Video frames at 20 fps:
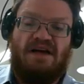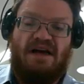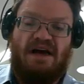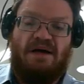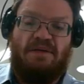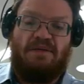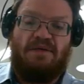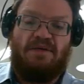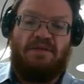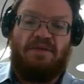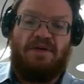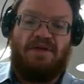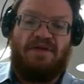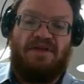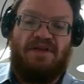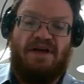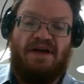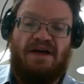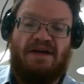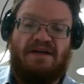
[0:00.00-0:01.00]
And we'll put
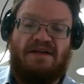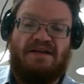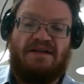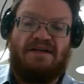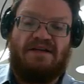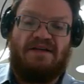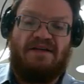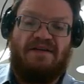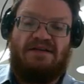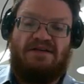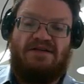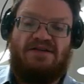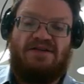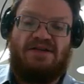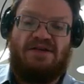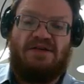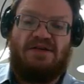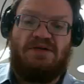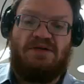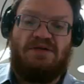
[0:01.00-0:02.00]
that
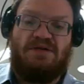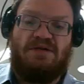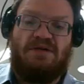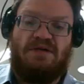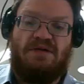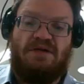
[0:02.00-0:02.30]
into